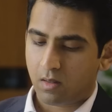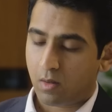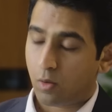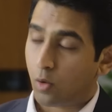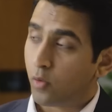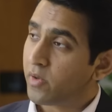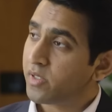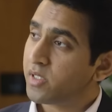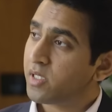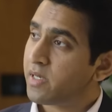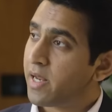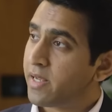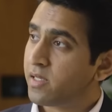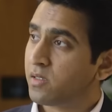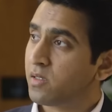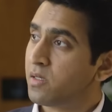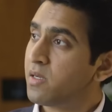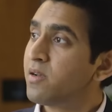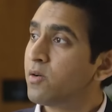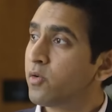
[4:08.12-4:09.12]
over the
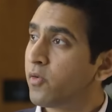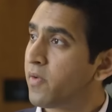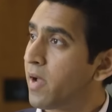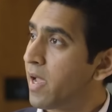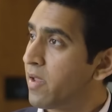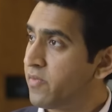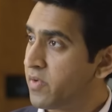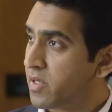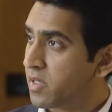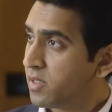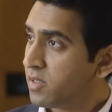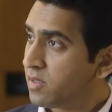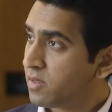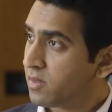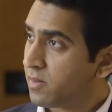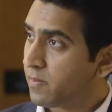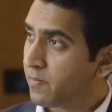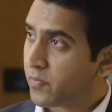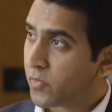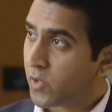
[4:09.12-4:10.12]
next 3 to 5
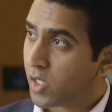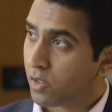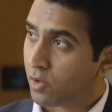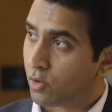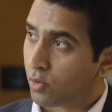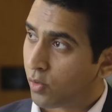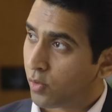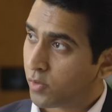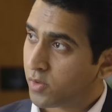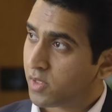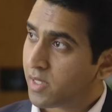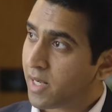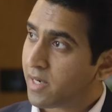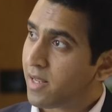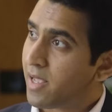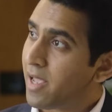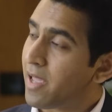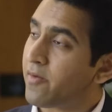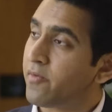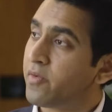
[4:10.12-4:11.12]
years, the growth
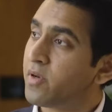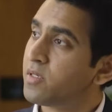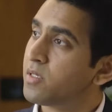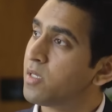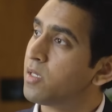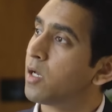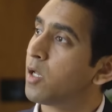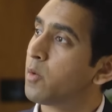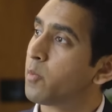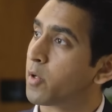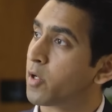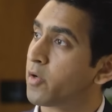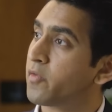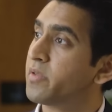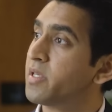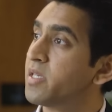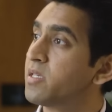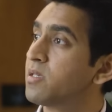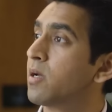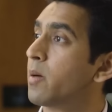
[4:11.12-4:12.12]
that every single one of
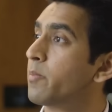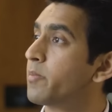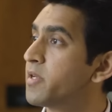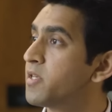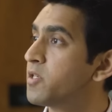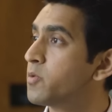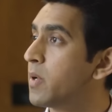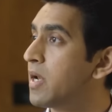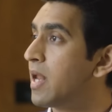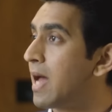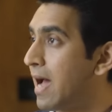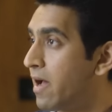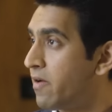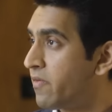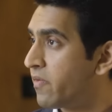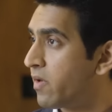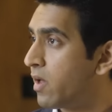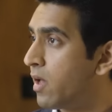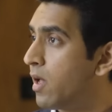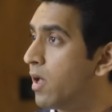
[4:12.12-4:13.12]
these companies will
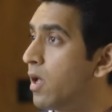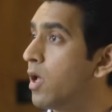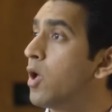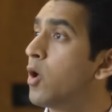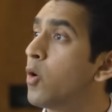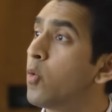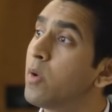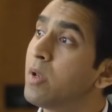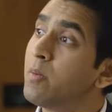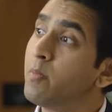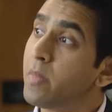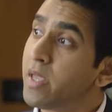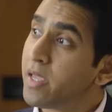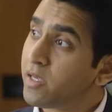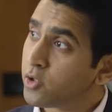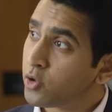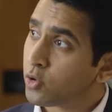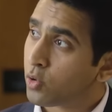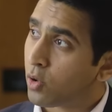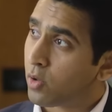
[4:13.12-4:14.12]
have will
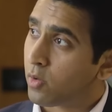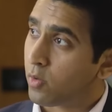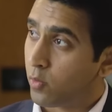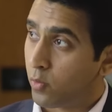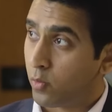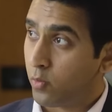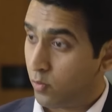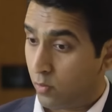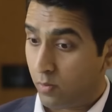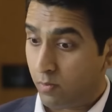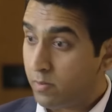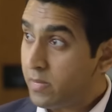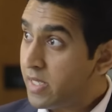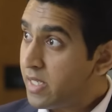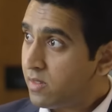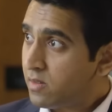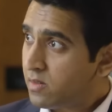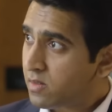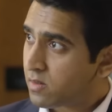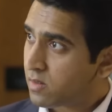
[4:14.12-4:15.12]

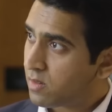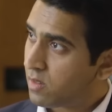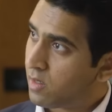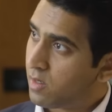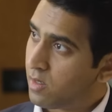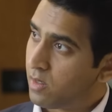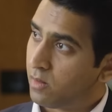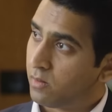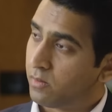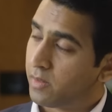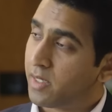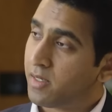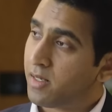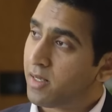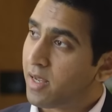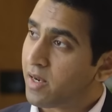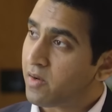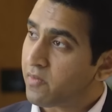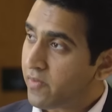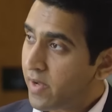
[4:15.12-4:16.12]
means that
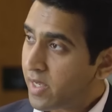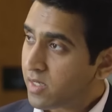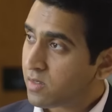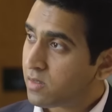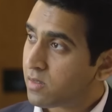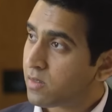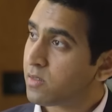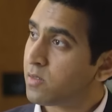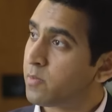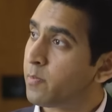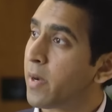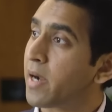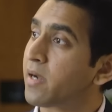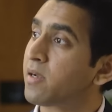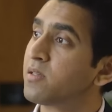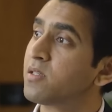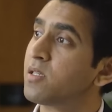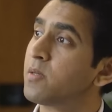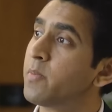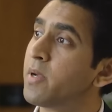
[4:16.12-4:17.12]
investors
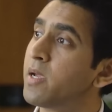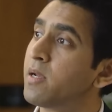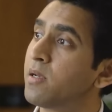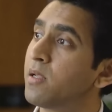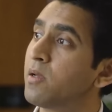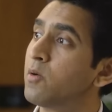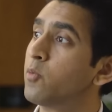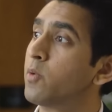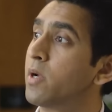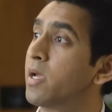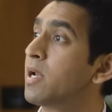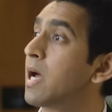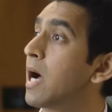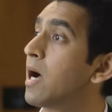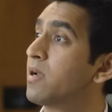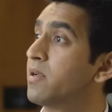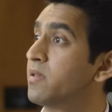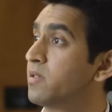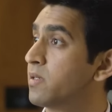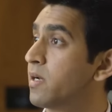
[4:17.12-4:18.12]
participating in
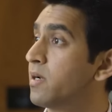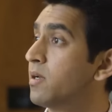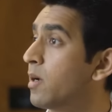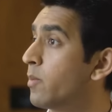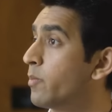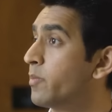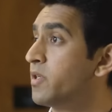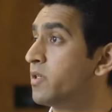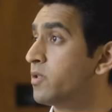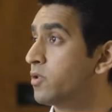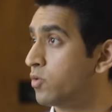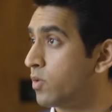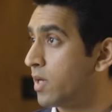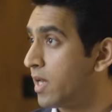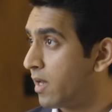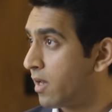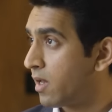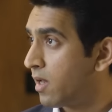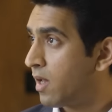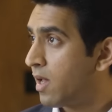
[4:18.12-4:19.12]
our listed companies
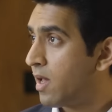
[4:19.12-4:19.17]
today